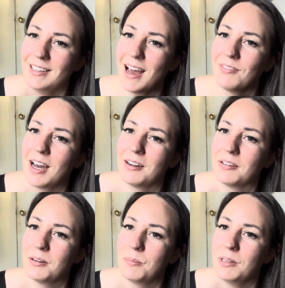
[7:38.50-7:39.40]
I've got a
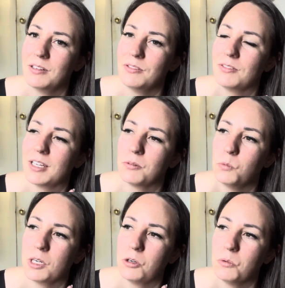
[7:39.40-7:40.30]
little bit of like
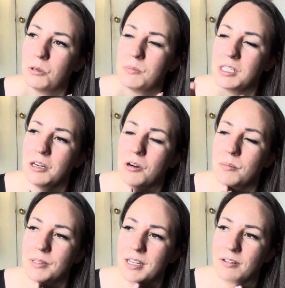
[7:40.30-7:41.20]
wiggle room to go
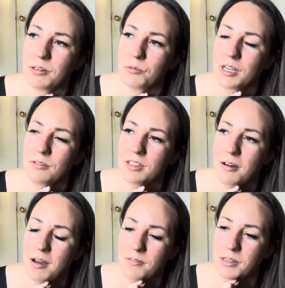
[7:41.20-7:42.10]
up and down in weight
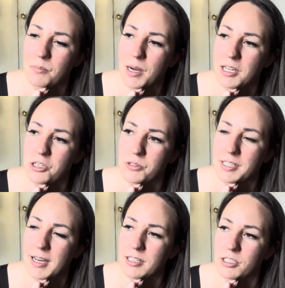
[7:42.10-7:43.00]
without having to buy a new
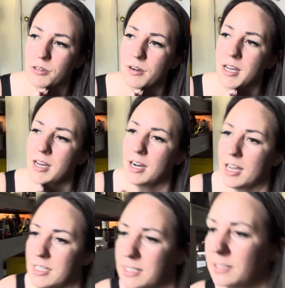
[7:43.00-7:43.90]
size, so
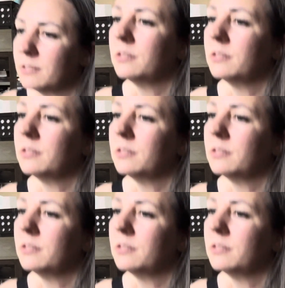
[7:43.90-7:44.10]
I could still